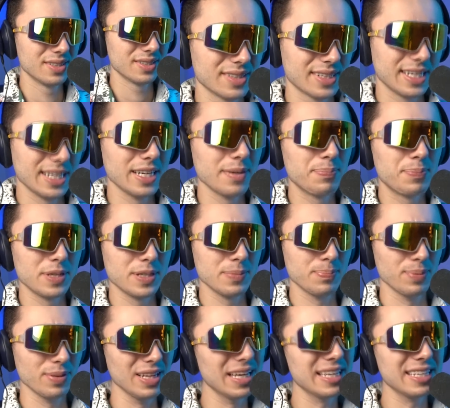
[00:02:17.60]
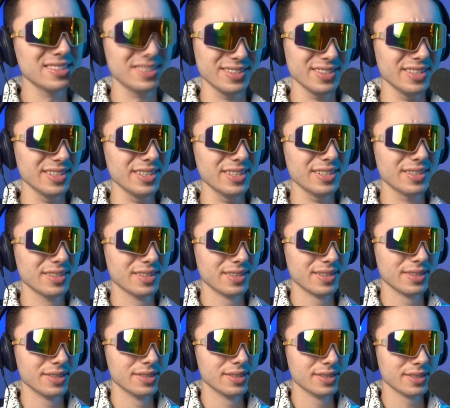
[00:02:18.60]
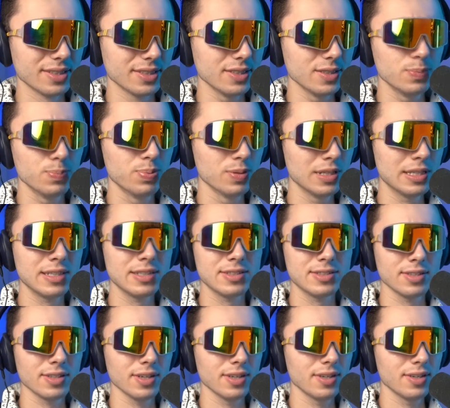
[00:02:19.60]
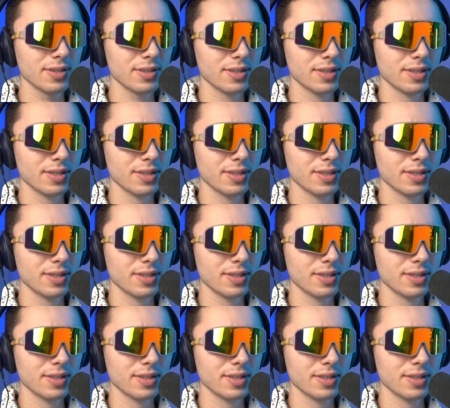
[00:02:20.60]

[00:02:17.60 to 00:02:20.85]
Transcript: Can't be Blazer. Because Blazer